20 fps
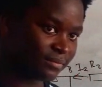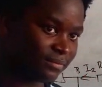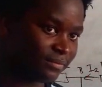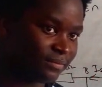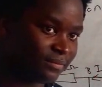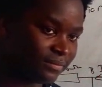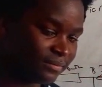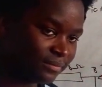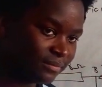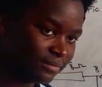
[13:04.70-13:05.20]

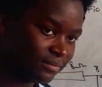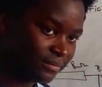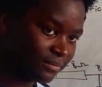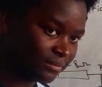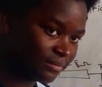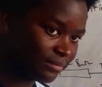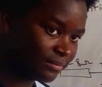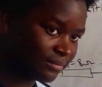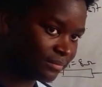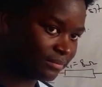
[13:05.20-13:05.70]
18
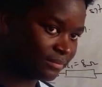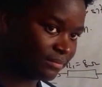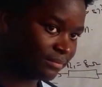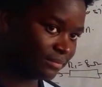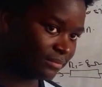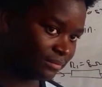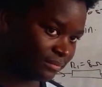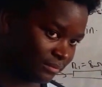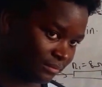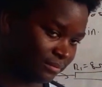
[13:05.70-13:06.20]
multiplied by 20.
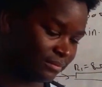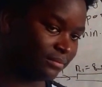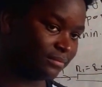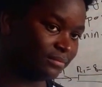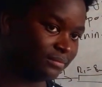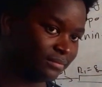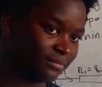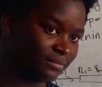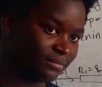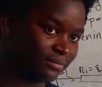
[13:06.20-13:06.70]
Mm.
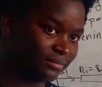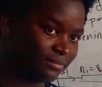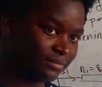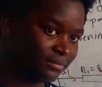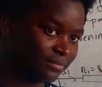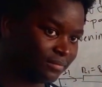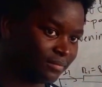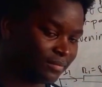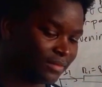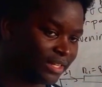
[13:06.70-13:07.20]

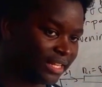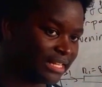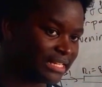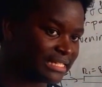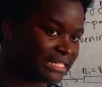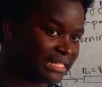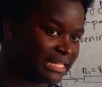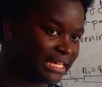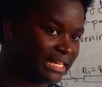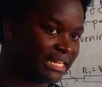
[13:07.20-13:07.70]

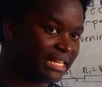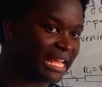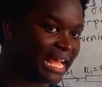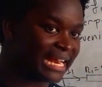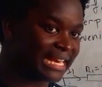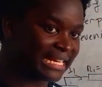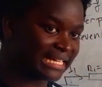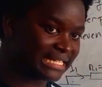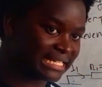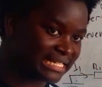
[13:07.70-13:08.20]
It's
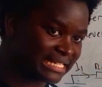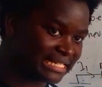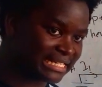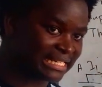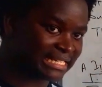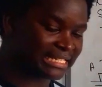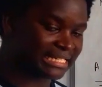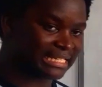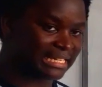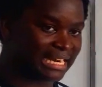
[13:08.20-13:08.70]

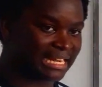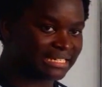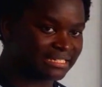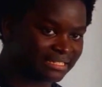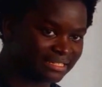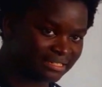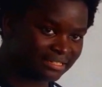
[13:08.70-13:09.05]
360, right?